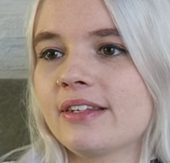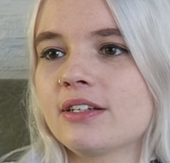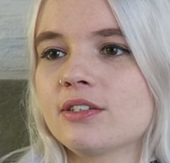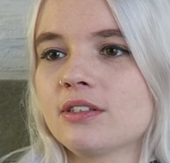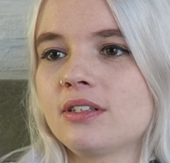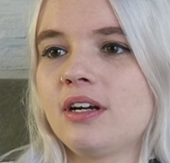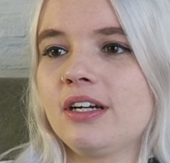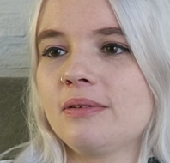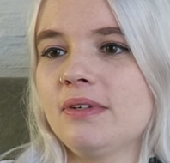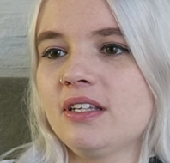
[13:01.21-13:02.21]
and then just
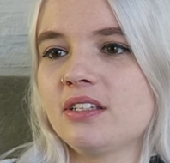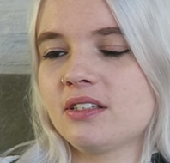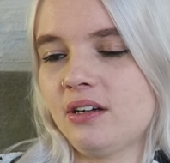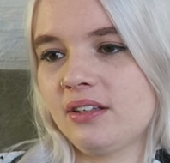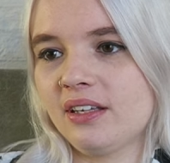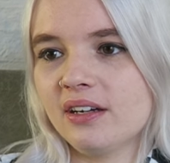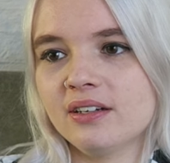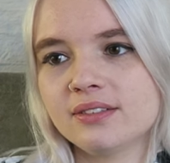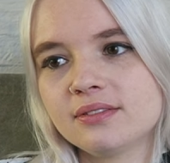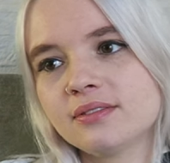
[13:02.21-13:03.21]
kind of being stuck
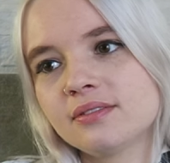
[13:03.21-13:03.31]
there.